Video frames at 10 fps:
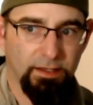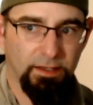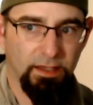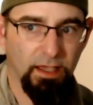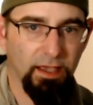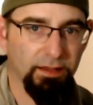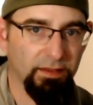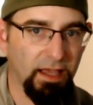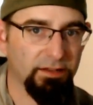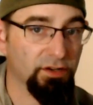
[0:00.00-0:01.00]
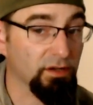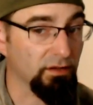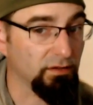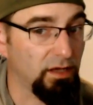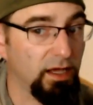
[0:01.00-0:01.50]
and that took a
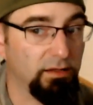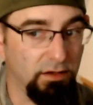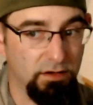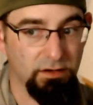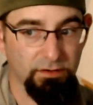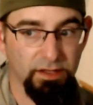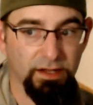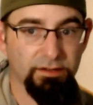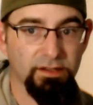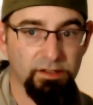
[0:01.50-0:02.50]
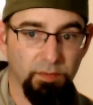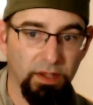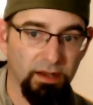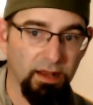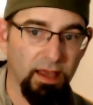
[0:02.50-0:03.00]
lot longer than
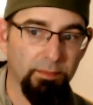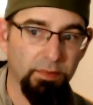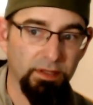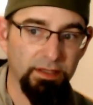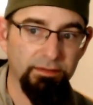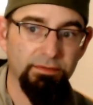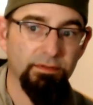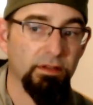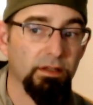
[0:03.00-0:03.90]
anticipated, I believe.